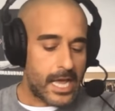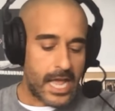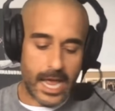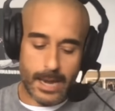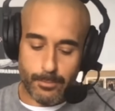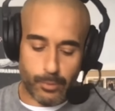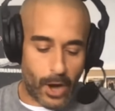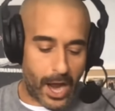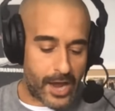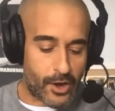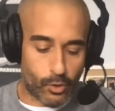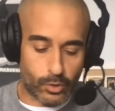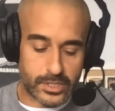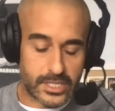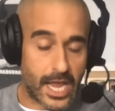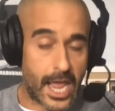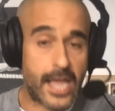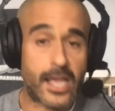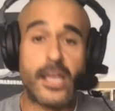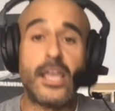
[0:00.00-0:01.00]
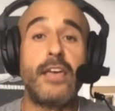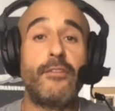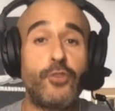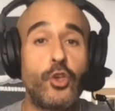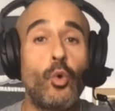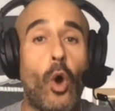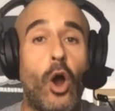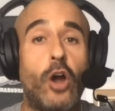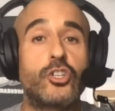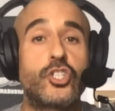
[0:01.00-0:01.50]
And Brian Ortega, if
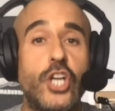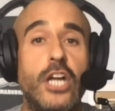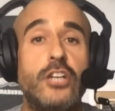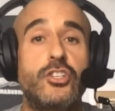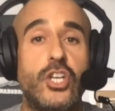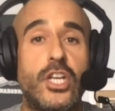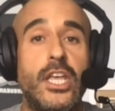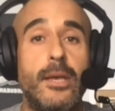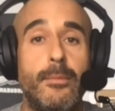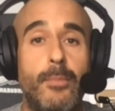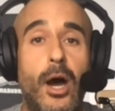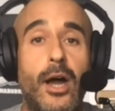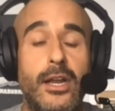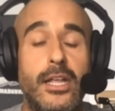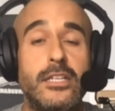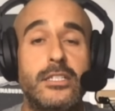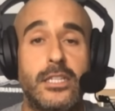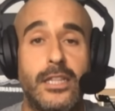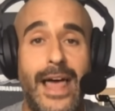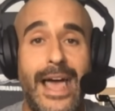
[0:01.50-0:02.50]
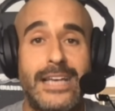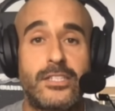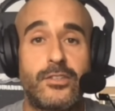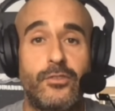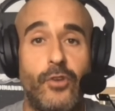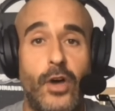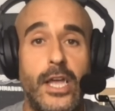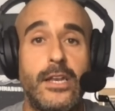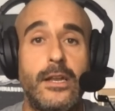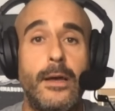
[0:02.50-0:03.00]
you are judging him on his
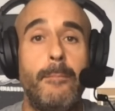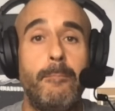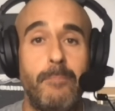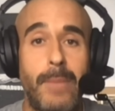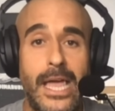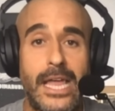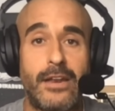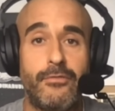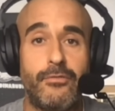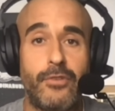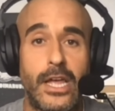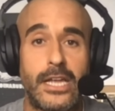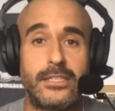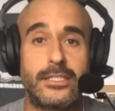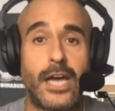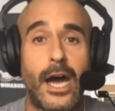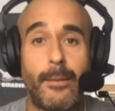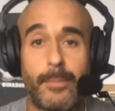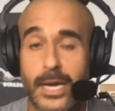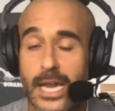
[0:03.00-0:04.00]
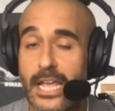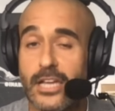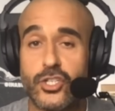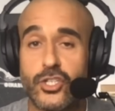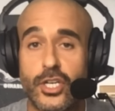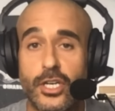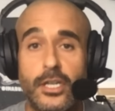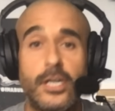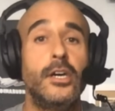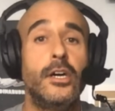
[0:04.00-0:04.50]
last fight, a main event
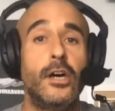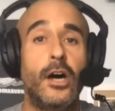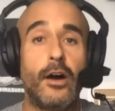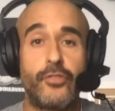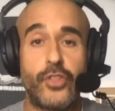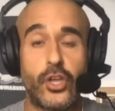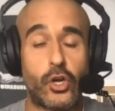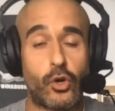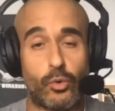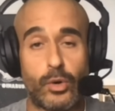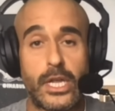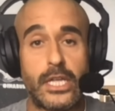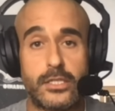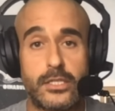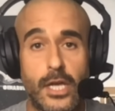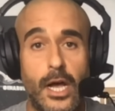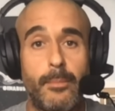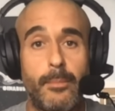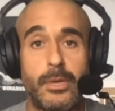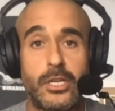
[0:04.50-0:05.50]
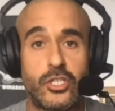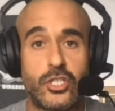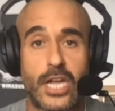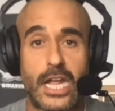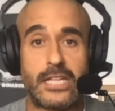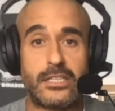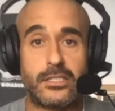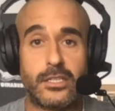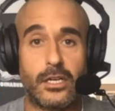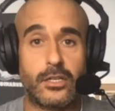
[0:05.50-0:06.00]
domination of the Korean zombie
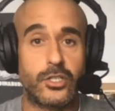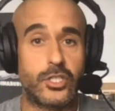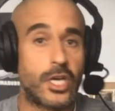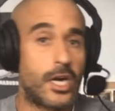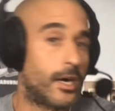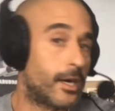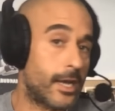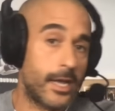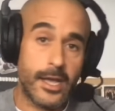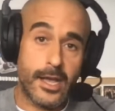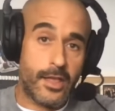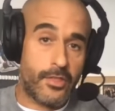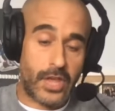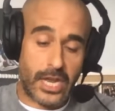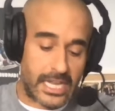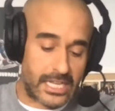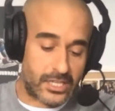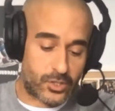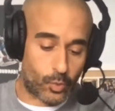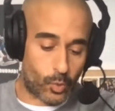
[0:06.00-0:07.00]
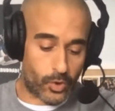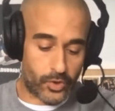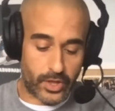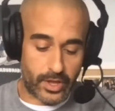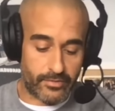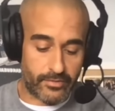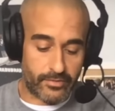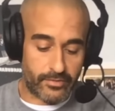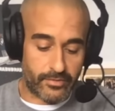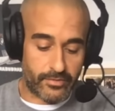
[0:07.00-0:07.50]
Chan Sung Jung, then he's
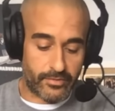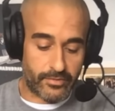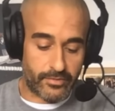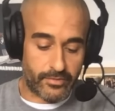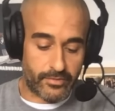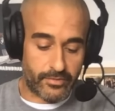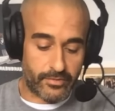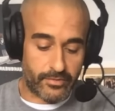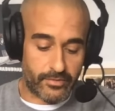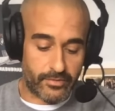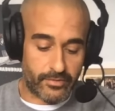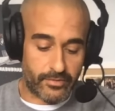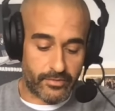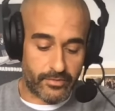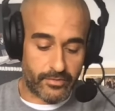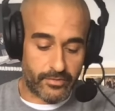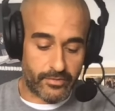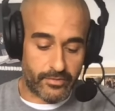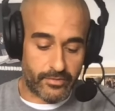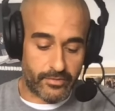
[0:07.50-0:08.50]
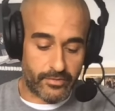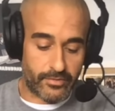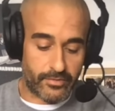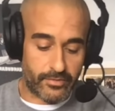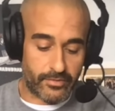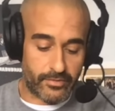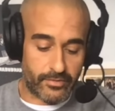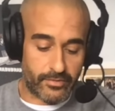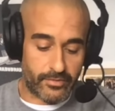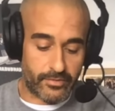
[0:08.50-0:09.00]
worthy of a second shot at the UFC
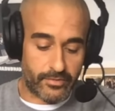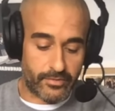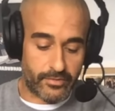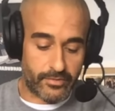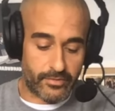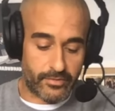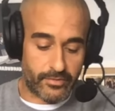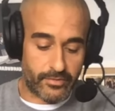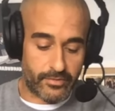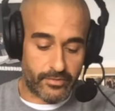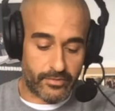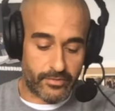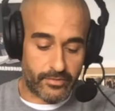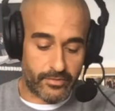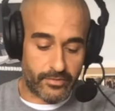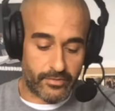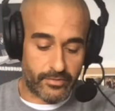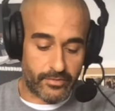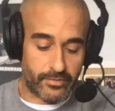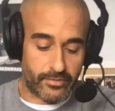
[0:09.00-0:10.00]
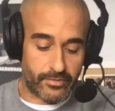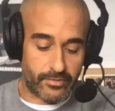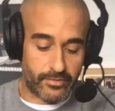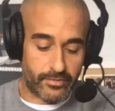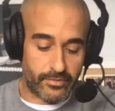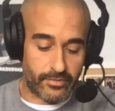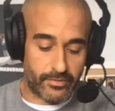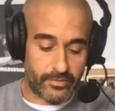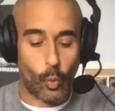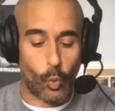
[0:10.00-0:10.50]
title, even though he only had to
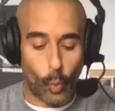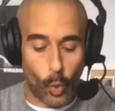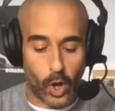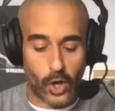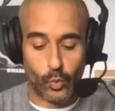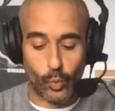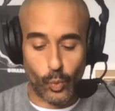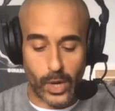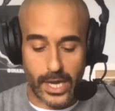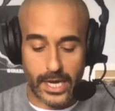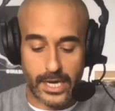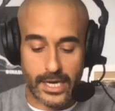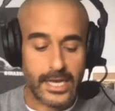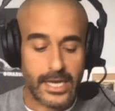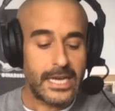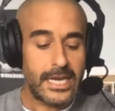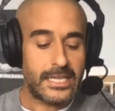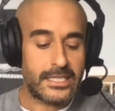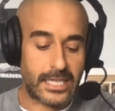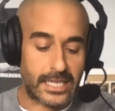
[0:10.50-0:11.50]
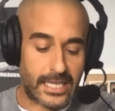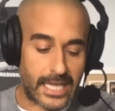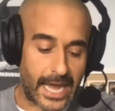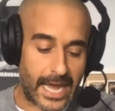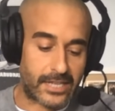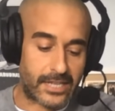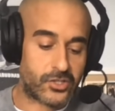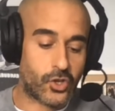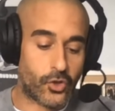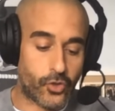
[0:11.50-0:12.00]
produce one win to
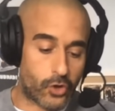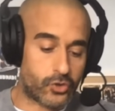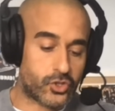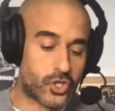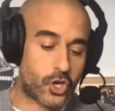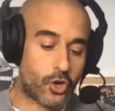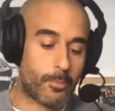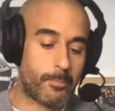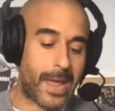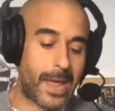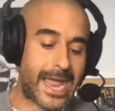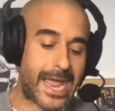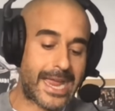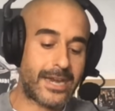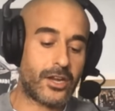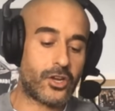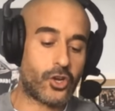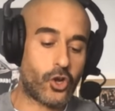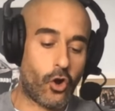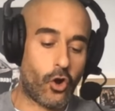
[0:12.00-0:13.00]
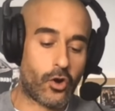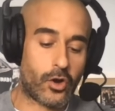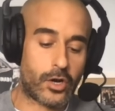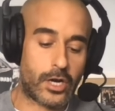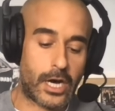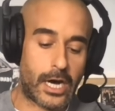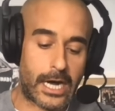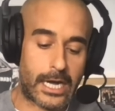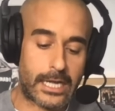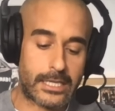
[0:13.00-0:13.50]
get it. So those are your main card
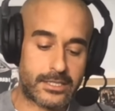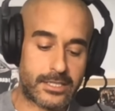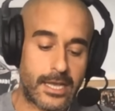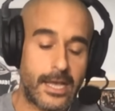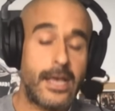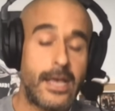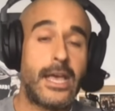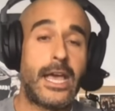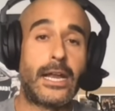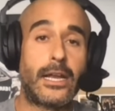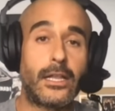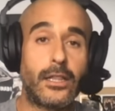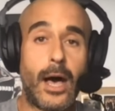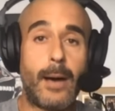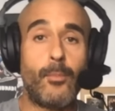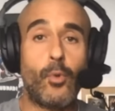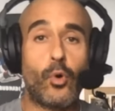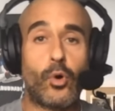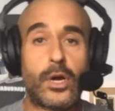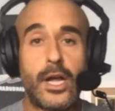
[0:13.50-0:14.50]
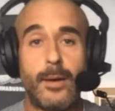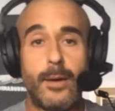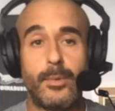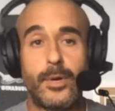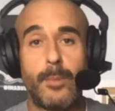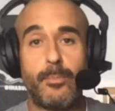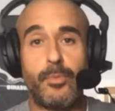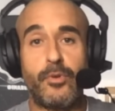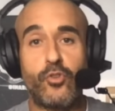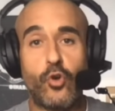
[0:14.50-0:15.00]
odds, and a lot more
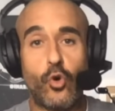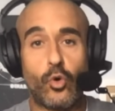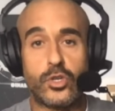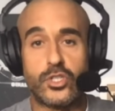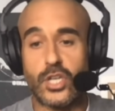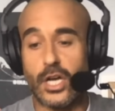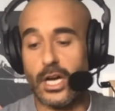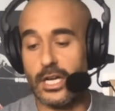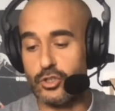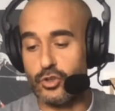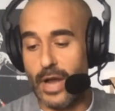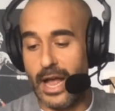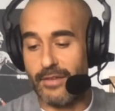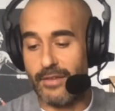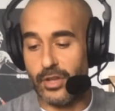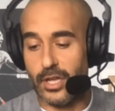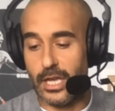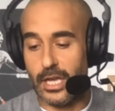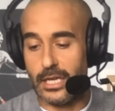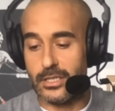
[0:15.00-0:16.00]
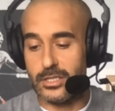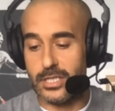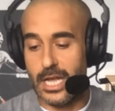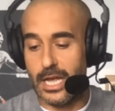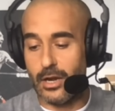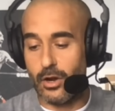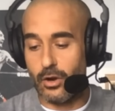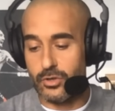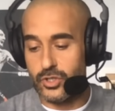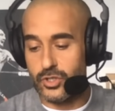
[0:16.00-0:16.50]
coming up, of course, on DraftKings
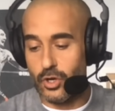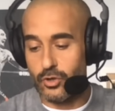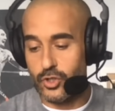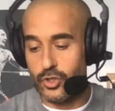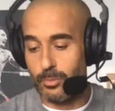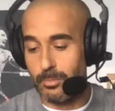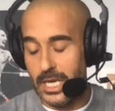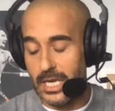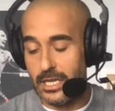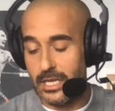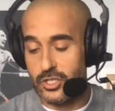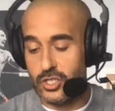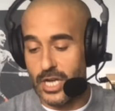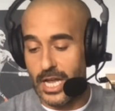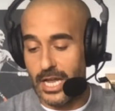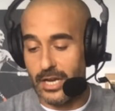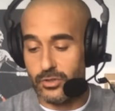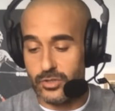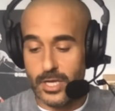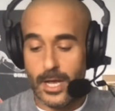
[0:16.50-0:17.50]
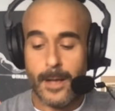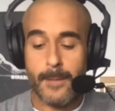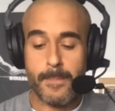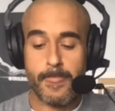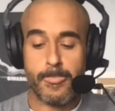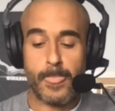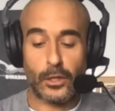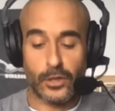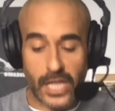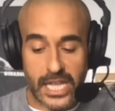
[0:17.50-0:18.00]
and our social media channels
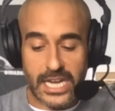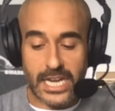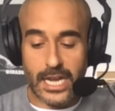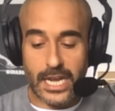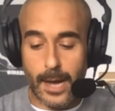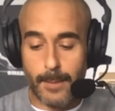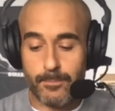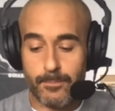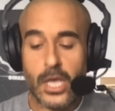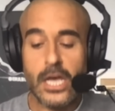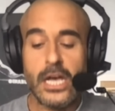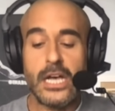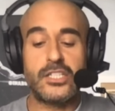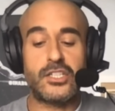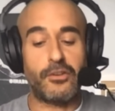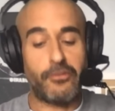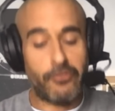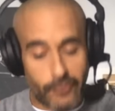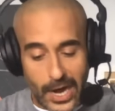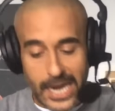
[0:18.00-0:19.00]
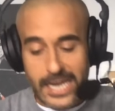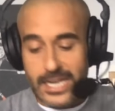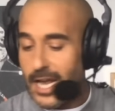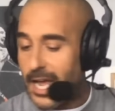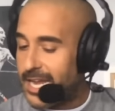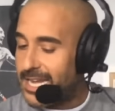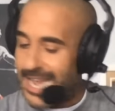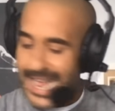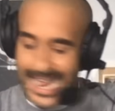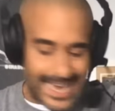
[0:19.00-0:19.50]
leading up to fight
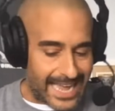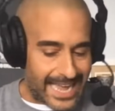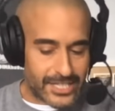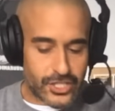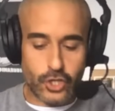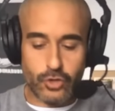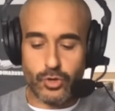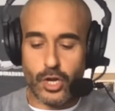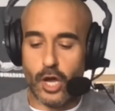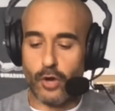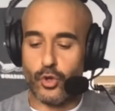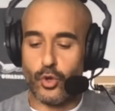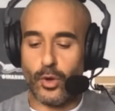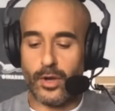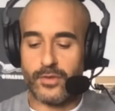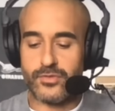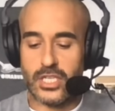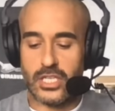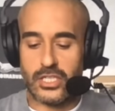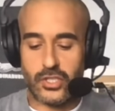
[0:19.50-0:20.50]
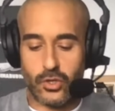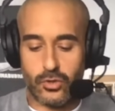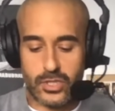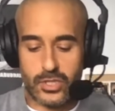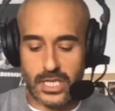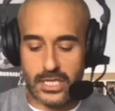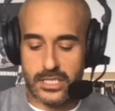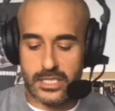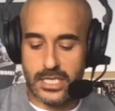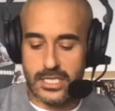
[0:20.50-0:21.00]
night. And as you know, UFC
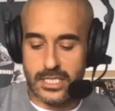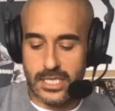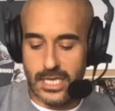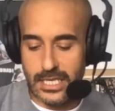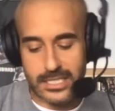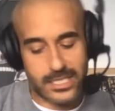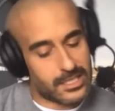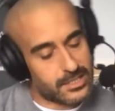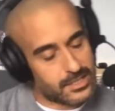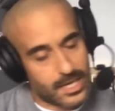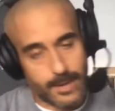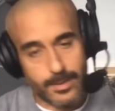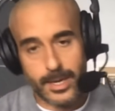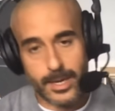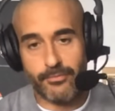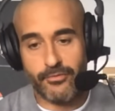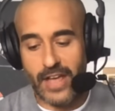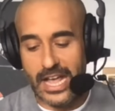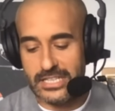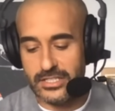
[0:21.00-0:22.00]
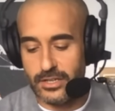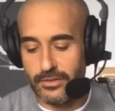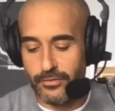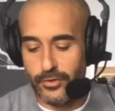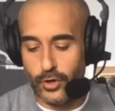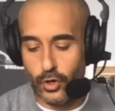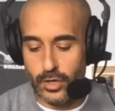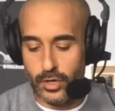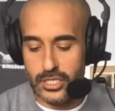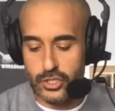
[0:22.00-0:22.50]
266 is coming up fast and
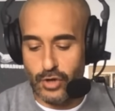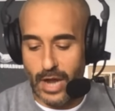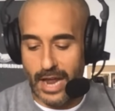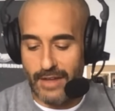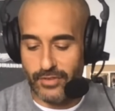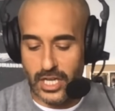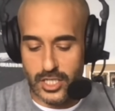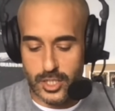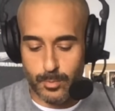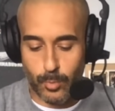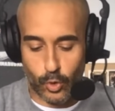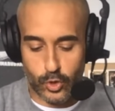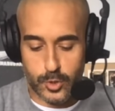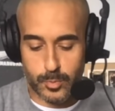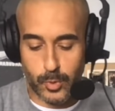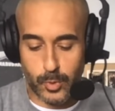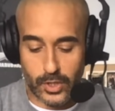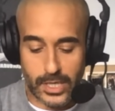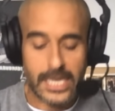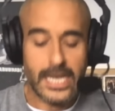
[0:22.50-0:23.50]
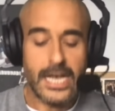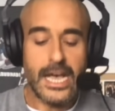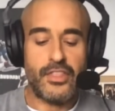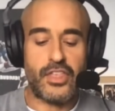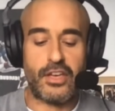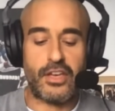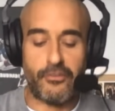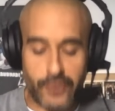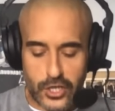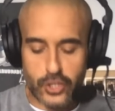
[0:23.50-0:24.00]
furious. DraftKings Sportsbook,
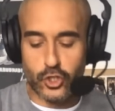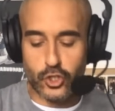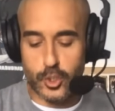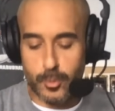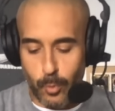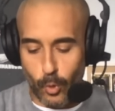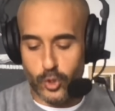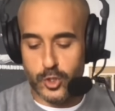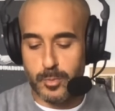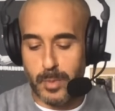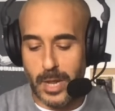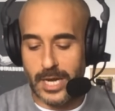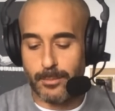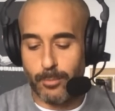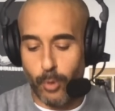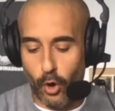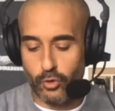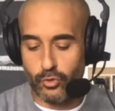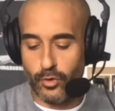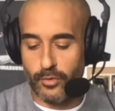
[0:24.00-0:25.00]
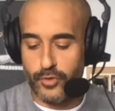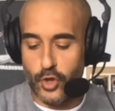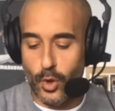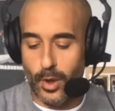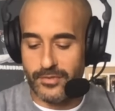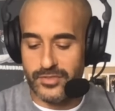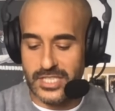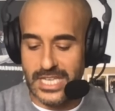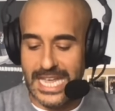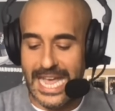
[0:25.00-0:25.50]
the official sports betting partner of
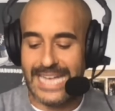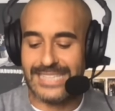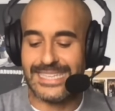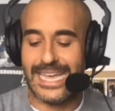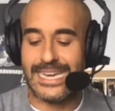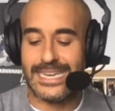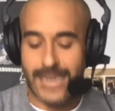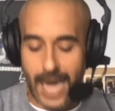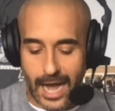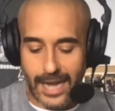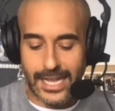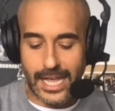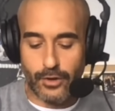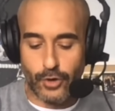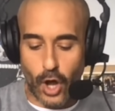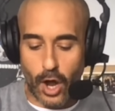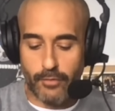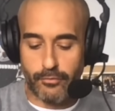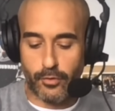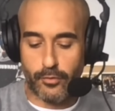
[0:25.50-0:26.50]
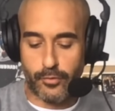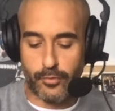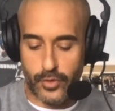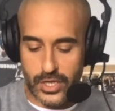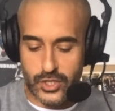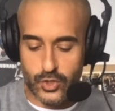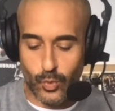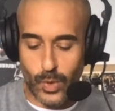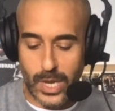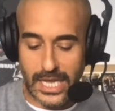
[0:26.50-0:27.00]
UFC, has a knockout offer for
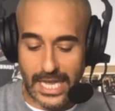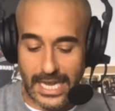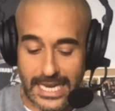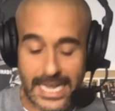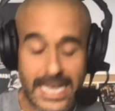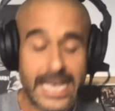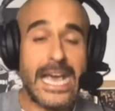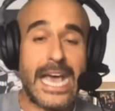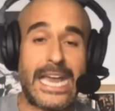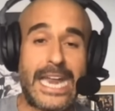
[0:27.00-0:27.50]
this weekend.